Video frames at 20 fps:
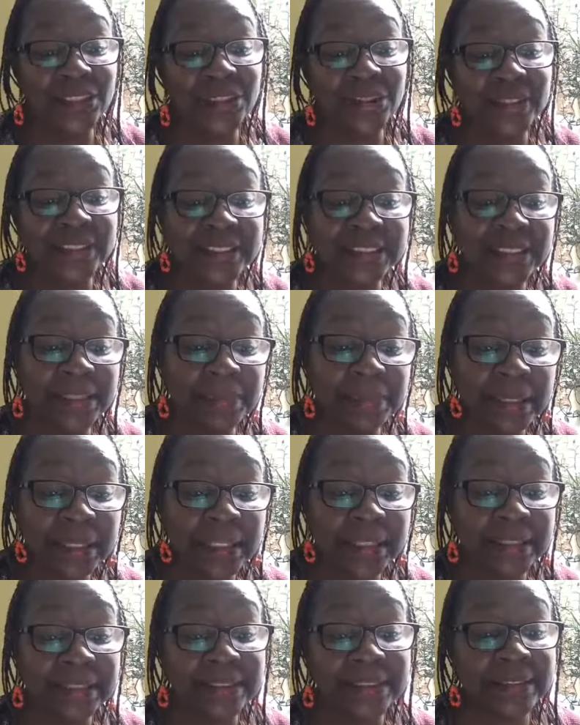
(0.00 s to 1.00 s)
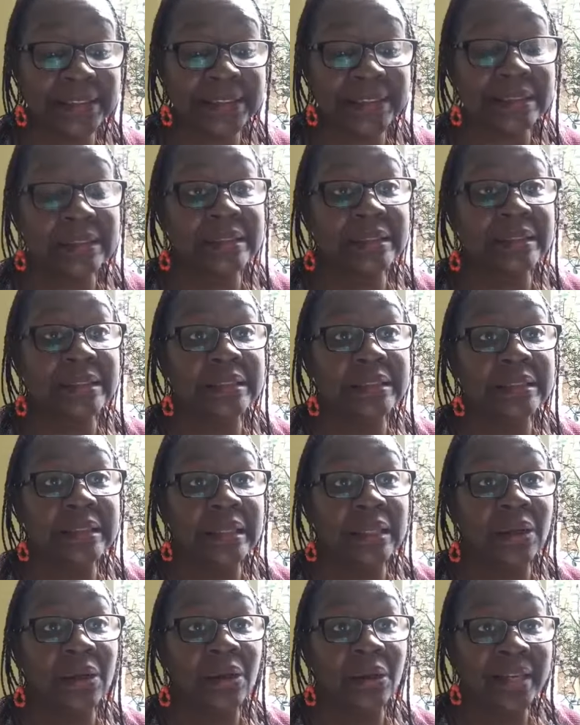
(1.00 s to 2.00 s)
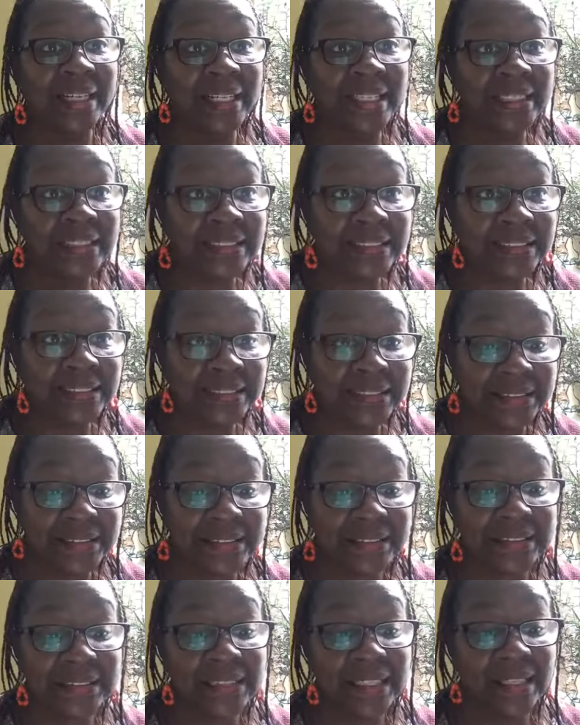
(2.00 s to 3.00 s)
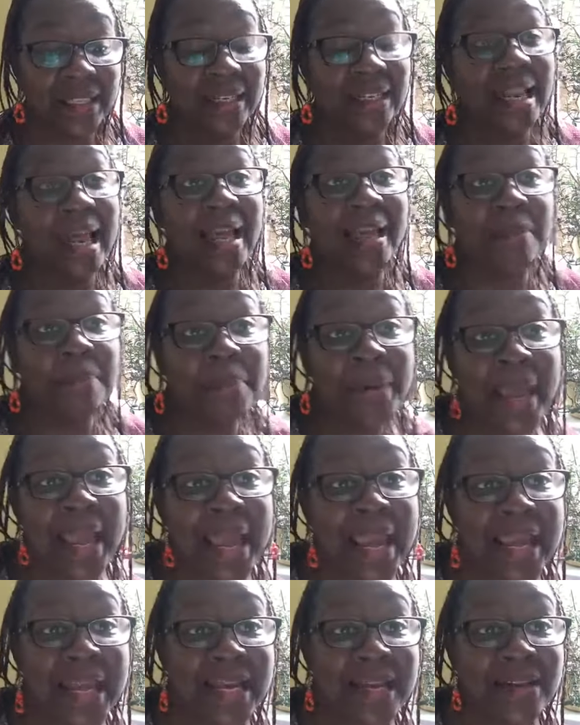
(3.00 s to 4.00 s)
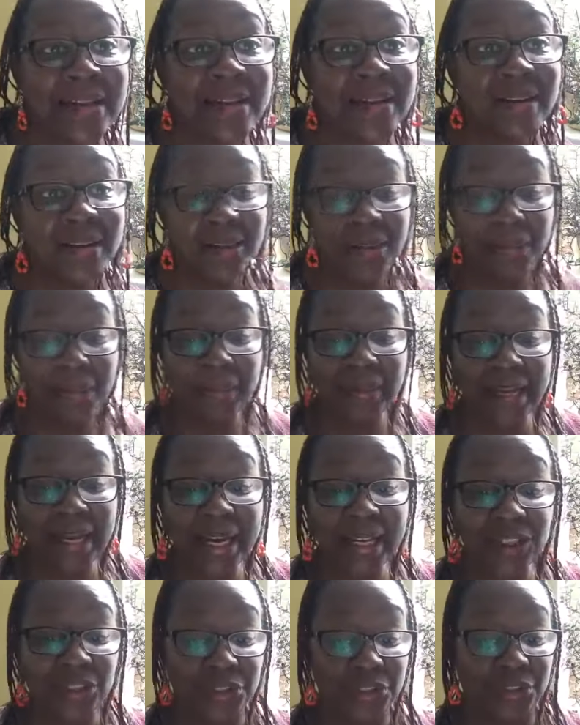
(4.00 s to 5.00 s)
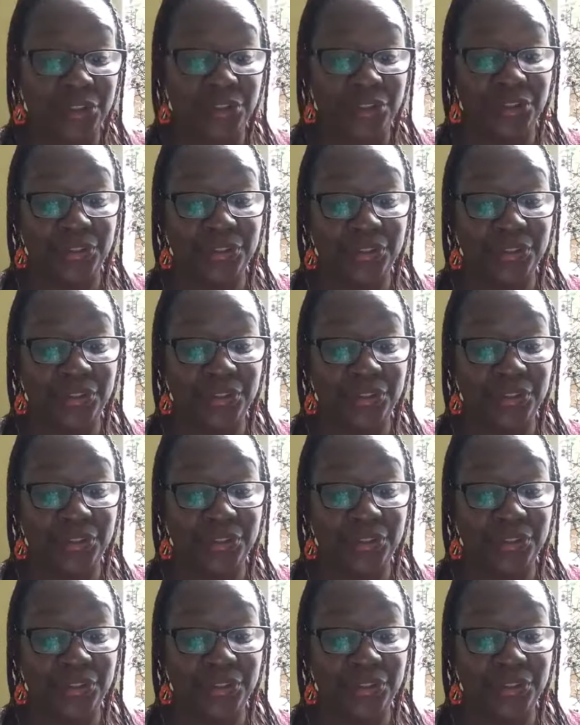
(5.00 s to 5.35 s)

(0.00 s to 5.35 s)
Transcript: to stimulus or instance like pain, pleasure.